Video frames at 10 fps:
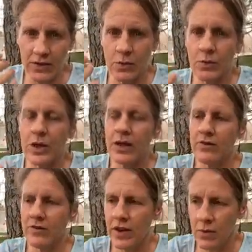They're really
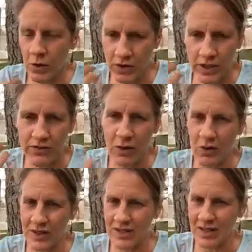inwardly
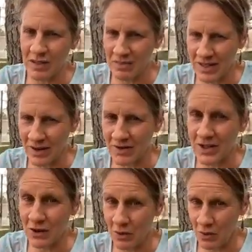focused on themselves and
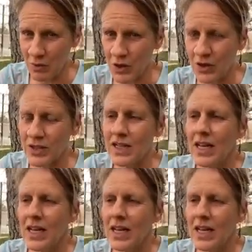their own world.